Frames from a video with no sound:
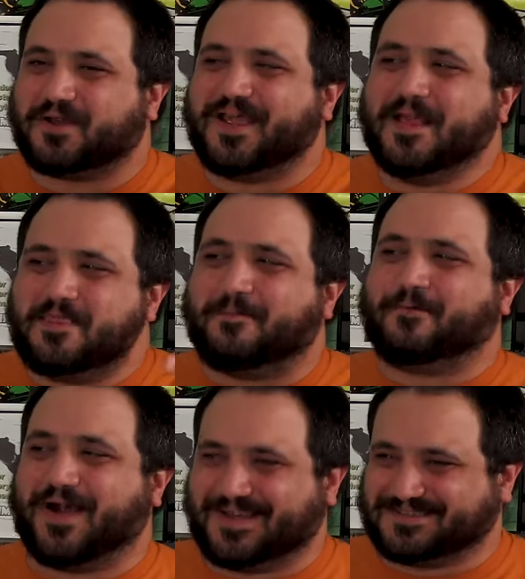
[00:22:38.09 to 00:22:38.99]
They're in the
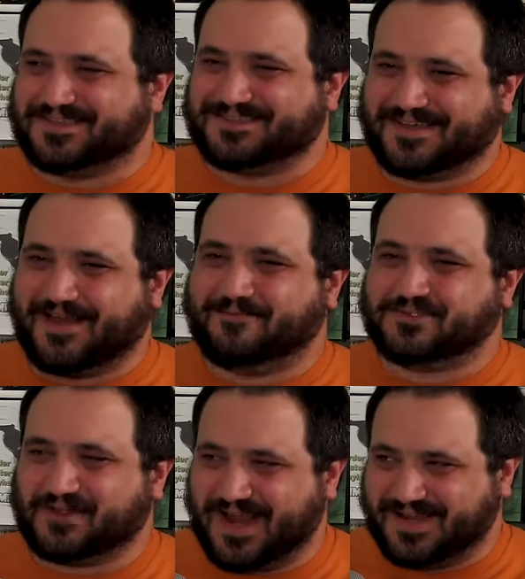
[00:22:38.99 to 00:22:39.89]
process of
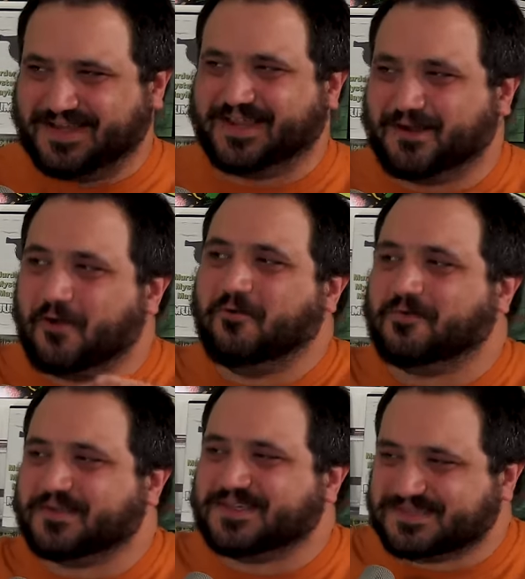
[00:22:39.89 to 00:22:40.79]
trying to get
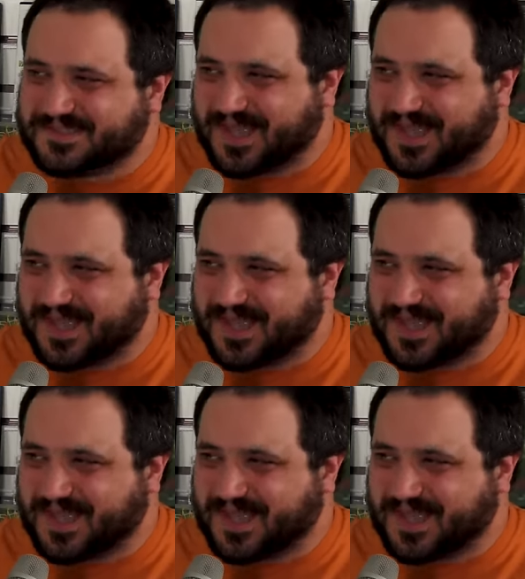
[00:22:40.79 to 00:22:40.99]
over this